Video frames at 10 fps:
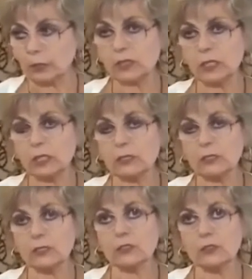He was
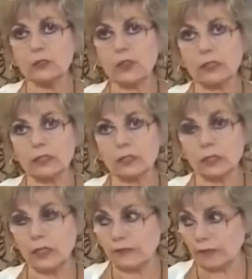killed in
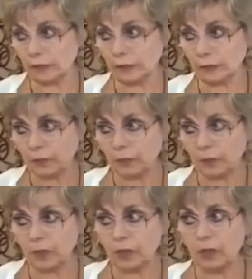2011,
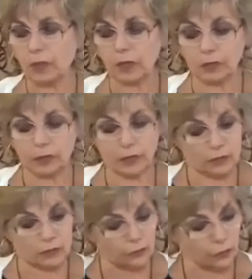and
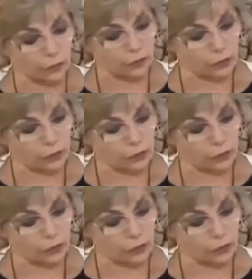he is a